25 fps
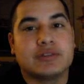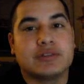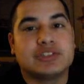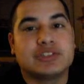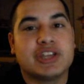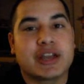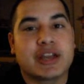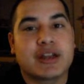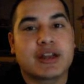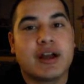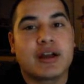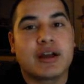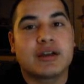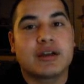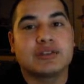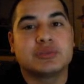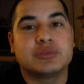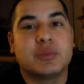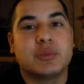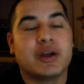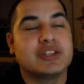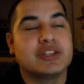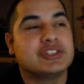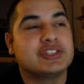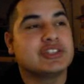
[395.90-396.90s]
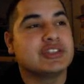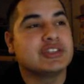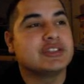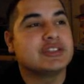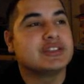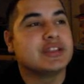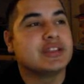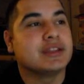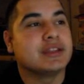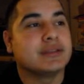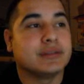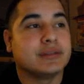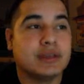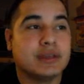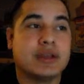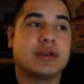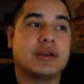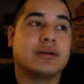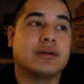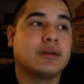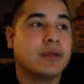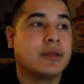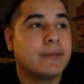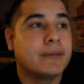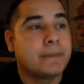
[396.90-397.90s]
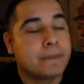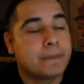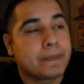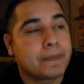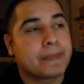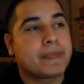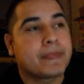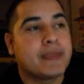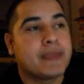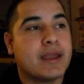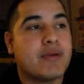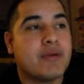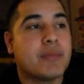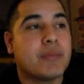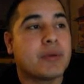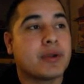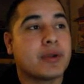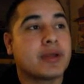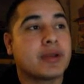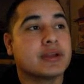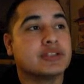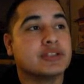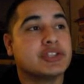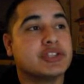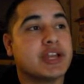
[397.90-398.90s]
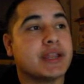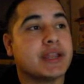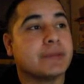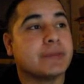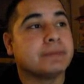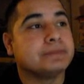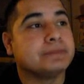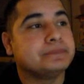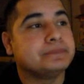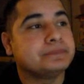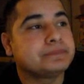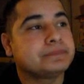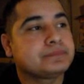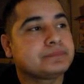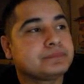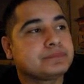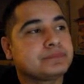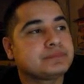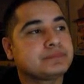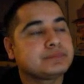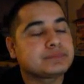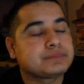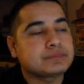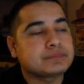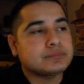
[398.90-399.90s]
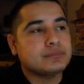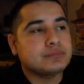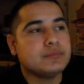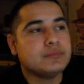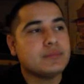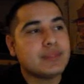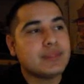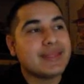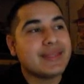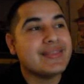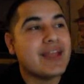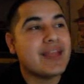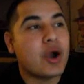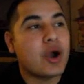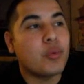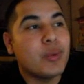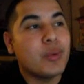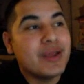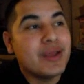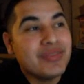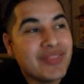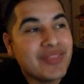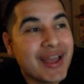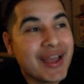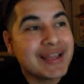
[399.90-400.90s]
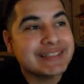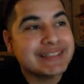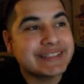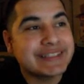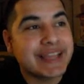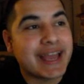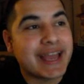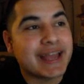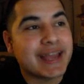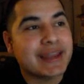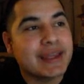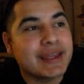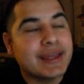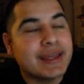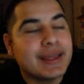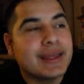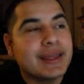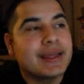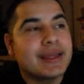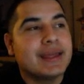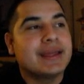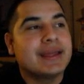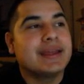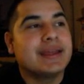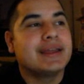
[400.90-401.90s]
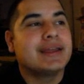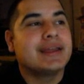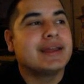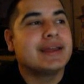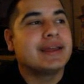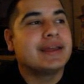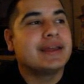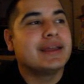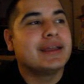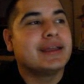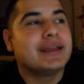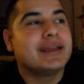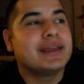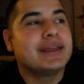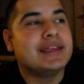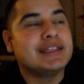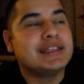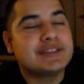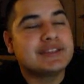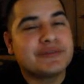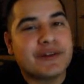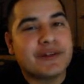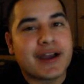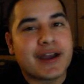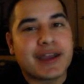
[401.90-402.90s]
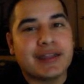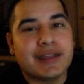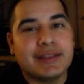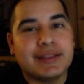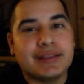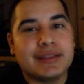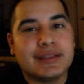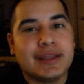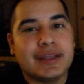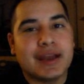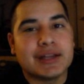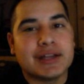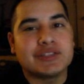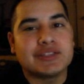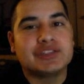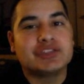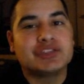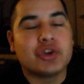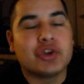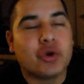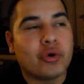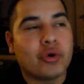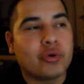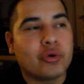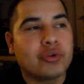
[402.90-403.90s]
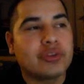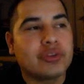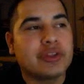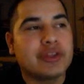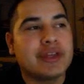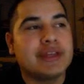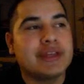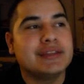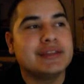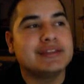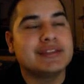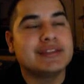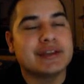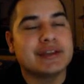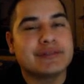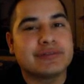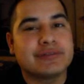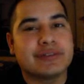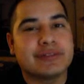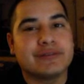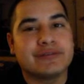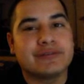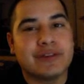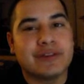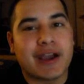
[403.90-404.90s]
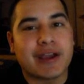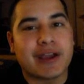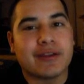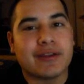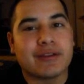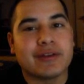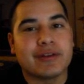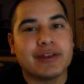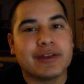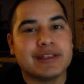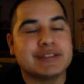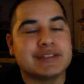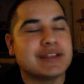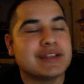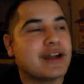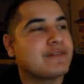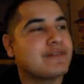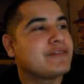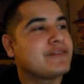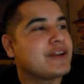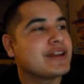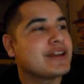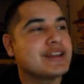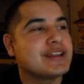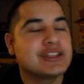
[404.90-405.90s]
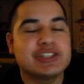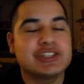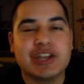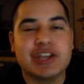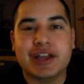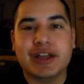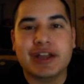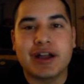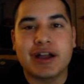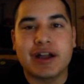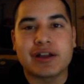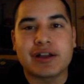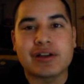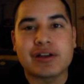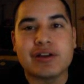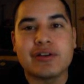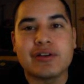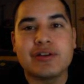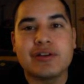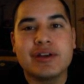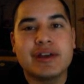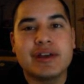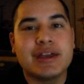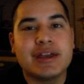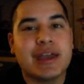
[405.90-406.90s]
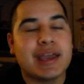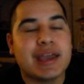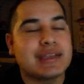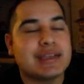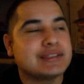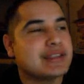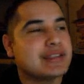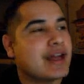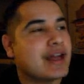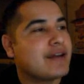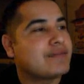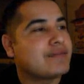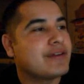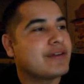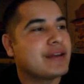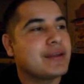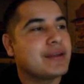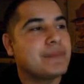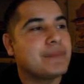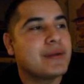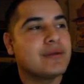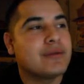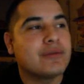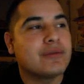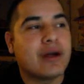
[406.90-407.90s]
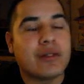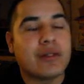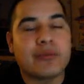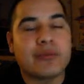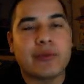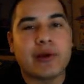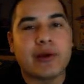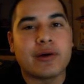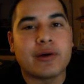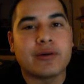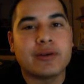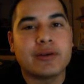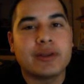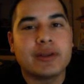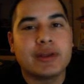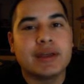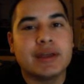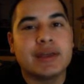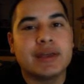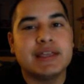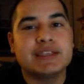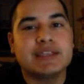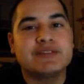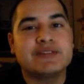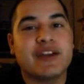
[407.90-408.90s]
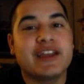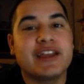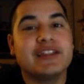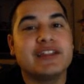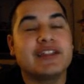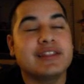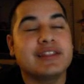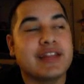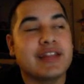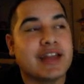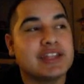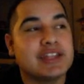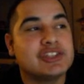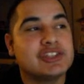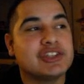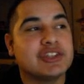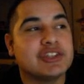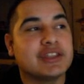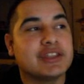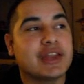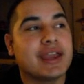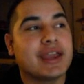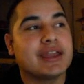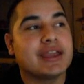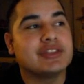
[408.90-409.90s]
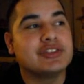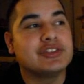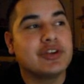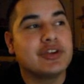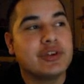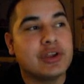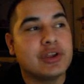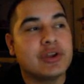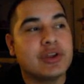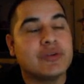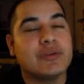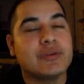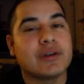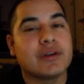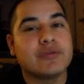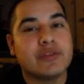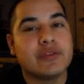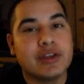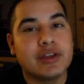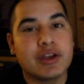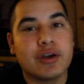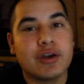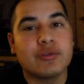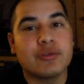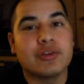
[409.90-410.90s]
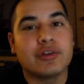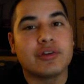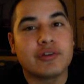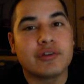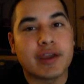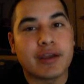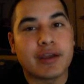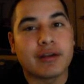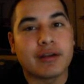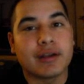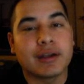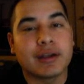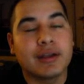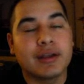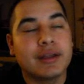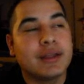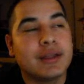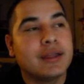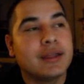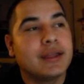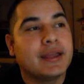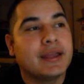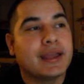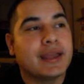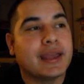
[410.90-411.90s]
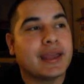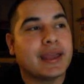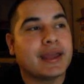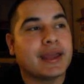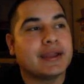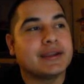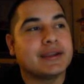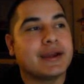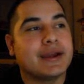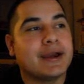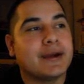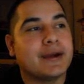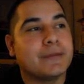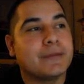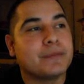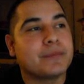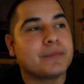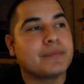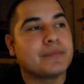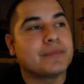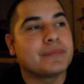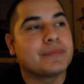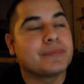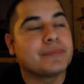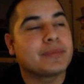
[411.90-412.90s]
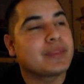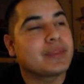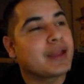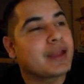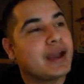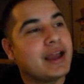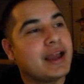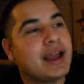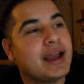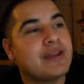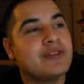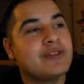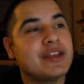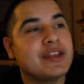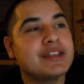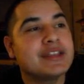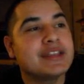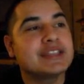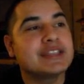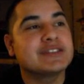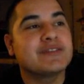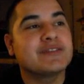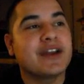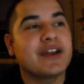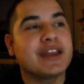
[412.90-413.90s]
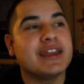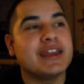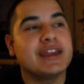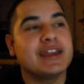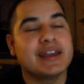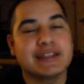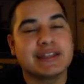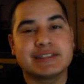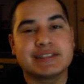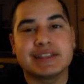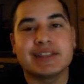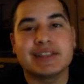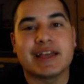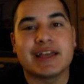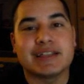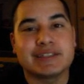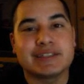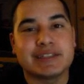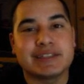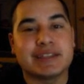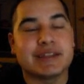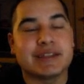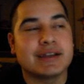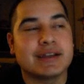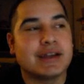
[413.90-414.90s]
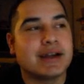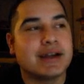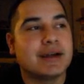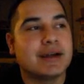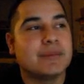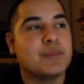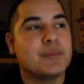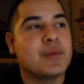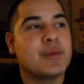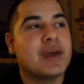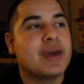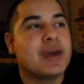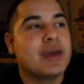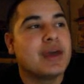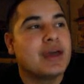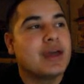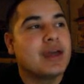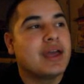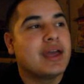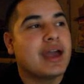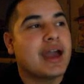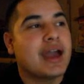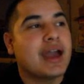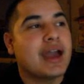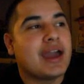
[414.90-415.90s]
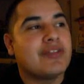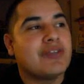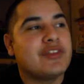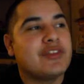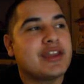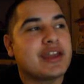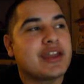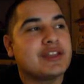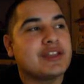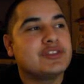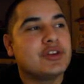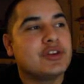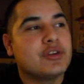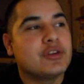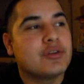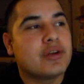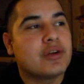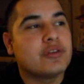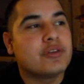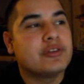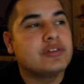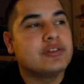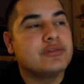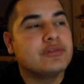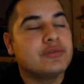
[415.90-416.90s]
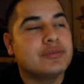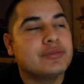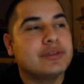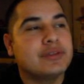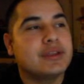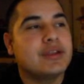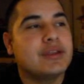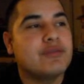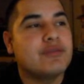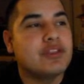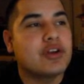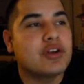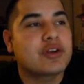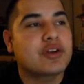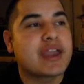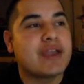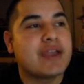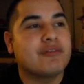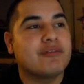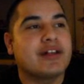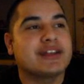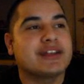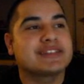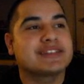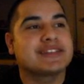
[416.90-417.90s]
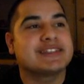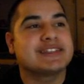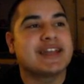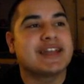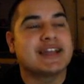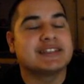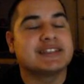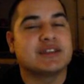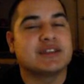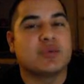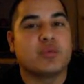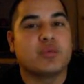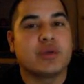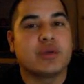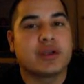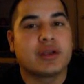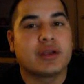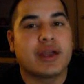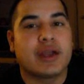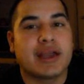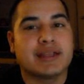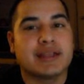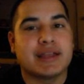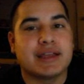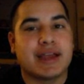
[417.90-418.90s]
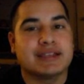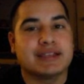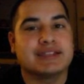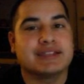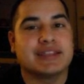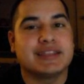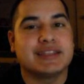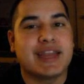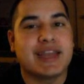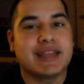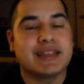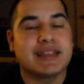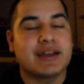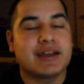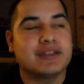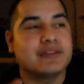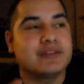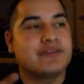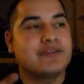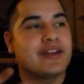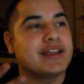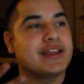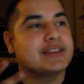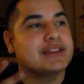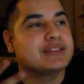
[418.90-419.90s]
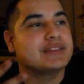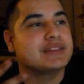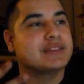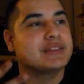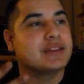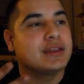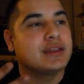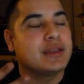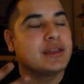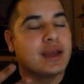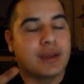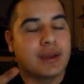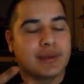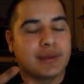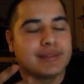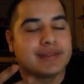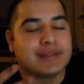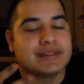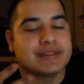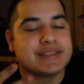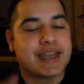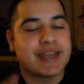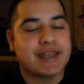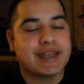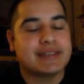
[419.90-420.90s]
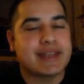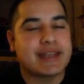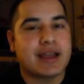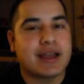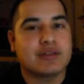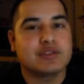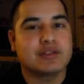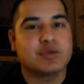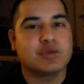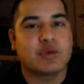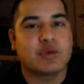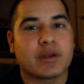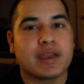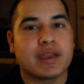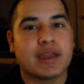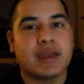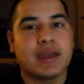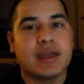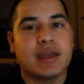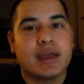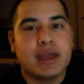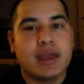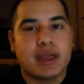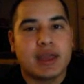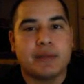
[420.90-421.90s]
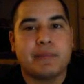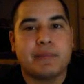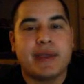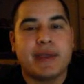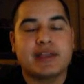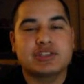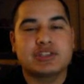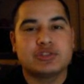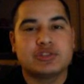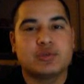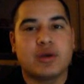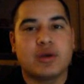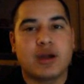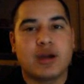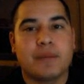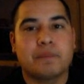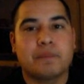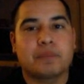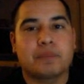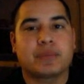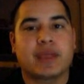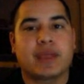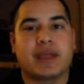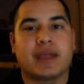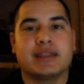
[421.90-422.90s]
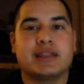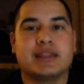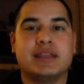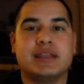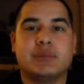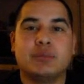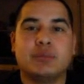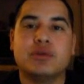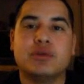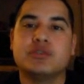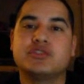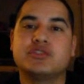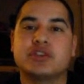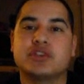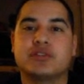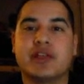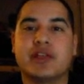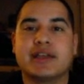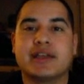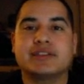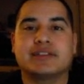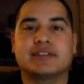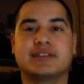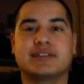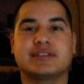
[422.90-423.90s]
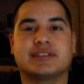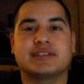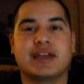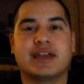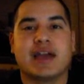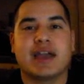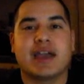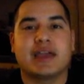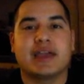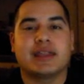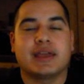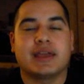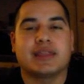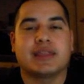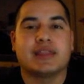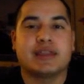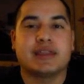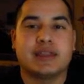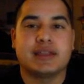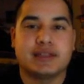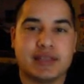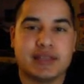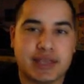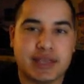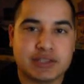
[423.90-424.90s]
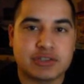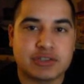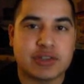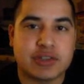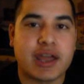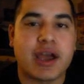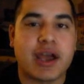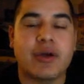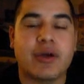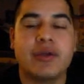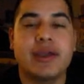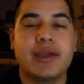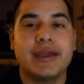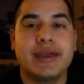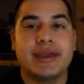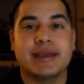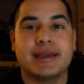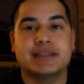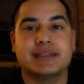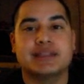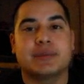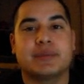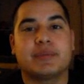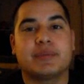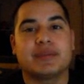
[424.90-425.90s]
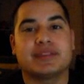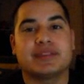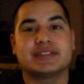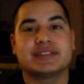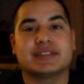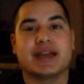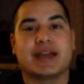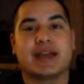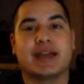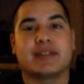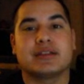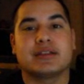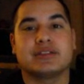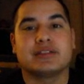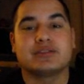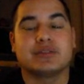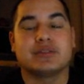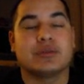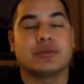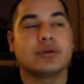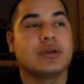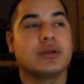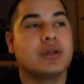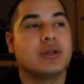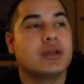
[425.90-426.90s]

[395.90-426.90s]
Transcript: Czech Congo's punches, then, you have a pretty good chin. Now, with that said, he's fighting a totally different fighter. He's not fighting a Czech Congo. He's not fighting a Ben Rothwell. He's fighting the legend, Antonio Rodrigo Nogueira. And I think this fight he gets a lesson. I think Antonio Rodrigo, even though Cain Velasquez has the takedown defense, the takedowns he picks you up and then he moves your legs to the side and then he takes you down, ends up in the side control.